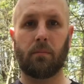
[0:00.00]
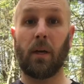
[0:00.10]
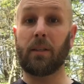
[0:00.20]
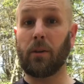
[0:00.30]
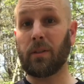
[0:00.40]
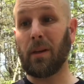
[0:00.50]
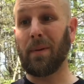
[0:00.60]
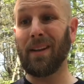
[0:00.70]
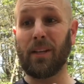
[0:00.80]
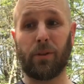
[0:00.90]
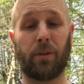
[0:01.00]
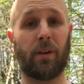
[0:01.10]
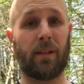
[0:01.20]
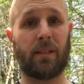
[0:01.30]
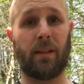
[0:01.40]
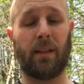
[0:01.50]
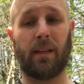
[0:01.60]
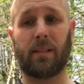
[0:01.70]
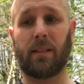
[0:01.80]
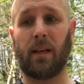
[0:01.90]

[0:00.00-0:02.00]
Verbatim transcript: All right, so some initial thoughts on this.